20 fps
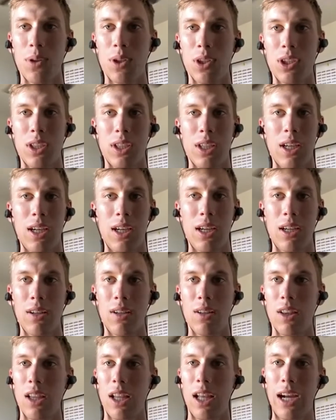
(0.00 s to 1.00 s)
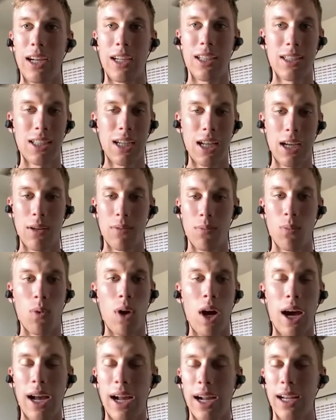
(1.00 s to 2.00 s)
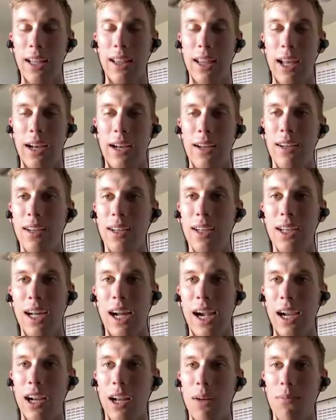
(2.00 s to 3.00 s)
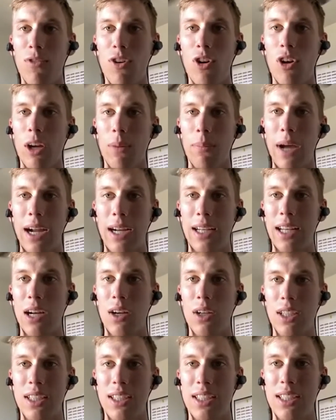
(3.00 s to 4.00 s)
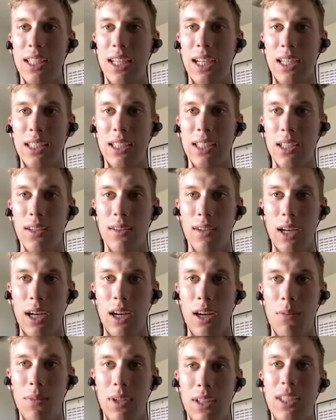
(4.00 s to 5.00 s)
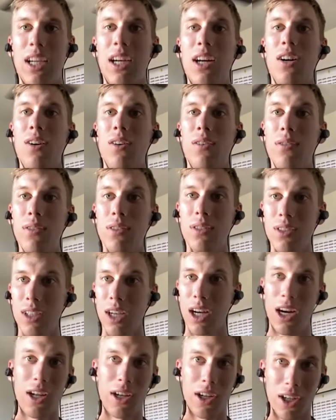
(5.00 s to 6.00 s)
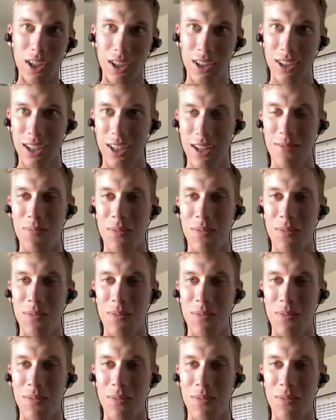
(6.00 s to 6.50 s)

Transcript: pushed the Linus and I wide, and then ended up falling back down to sixth until Hunter